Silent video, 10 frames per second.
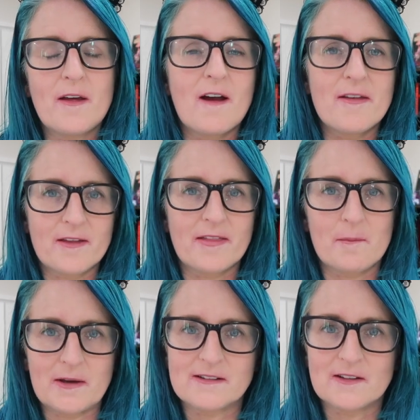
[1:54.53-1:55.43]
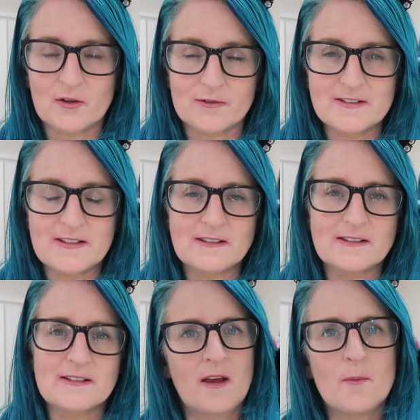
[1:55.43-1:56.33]
I think that makes a lot of
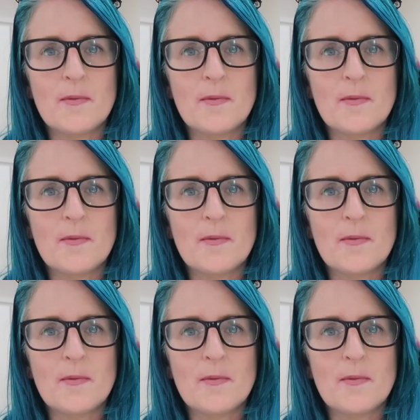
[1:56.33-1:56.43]
sense.